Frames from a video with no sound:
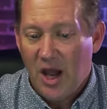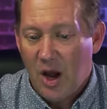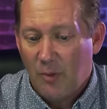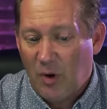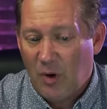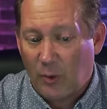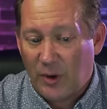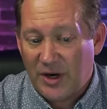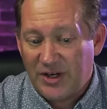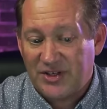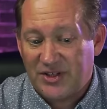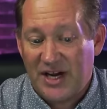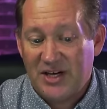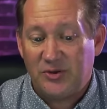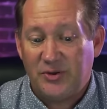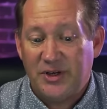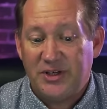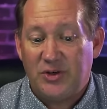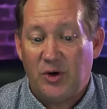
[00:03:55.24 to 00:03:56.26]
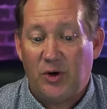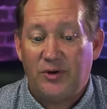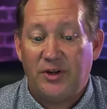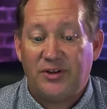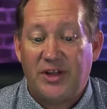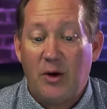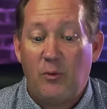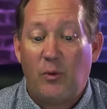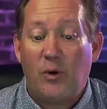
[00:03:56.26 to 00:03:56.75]
but were essentially told
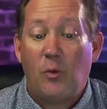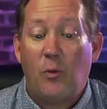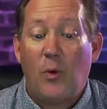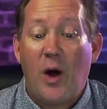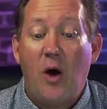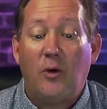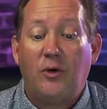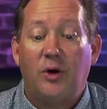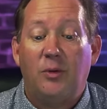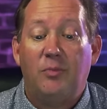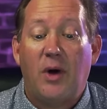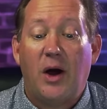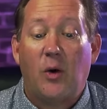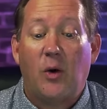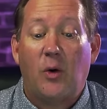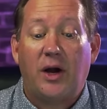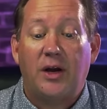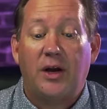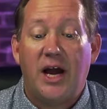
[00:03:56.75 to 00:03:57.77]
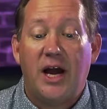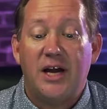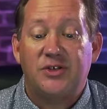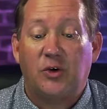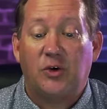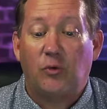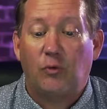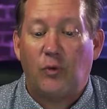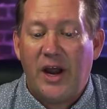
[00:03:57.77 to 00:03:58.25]
that they weren't welcomed by
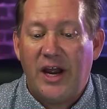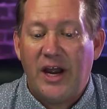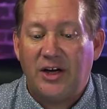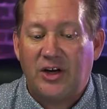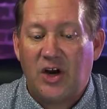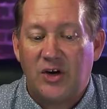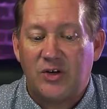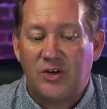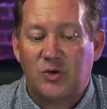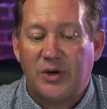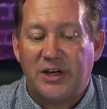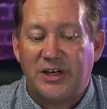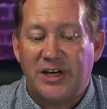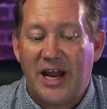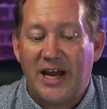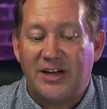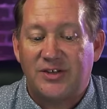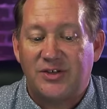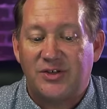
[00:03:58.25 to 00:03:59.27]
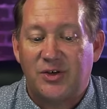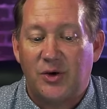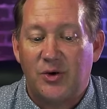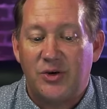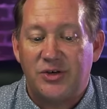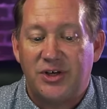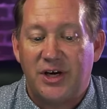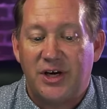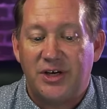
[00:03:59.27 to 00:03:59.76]
organizer Rain Country Dance
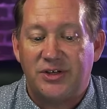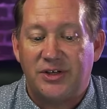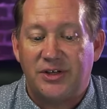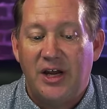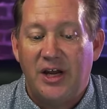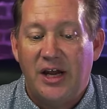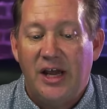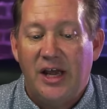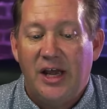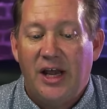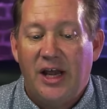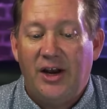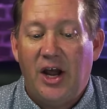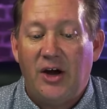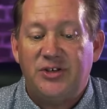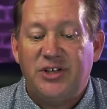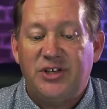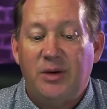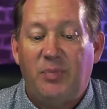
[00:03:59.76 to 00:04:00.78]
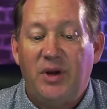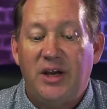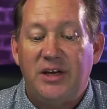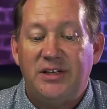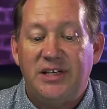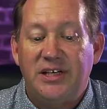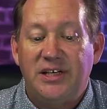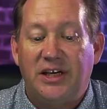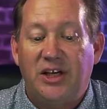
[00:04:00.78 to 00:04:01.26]
Association, an
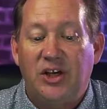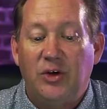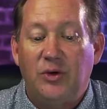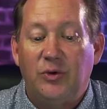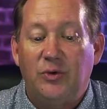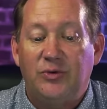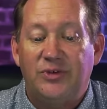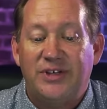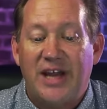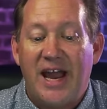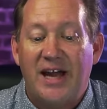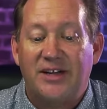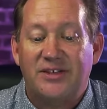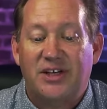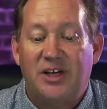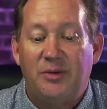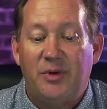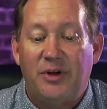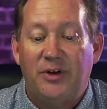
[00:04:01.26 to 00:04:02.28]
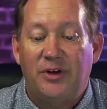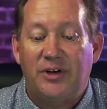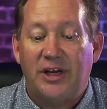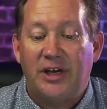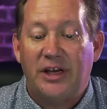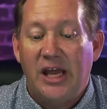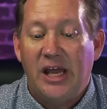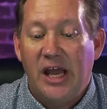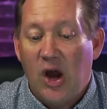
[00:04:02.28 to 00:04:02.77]
LGBTQ dance
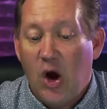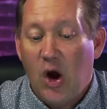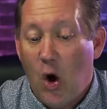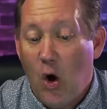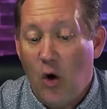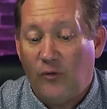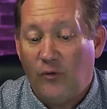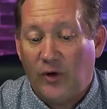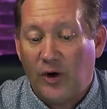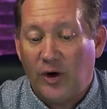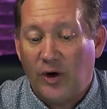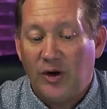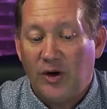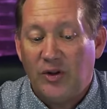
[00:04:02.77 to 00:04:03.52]
community, over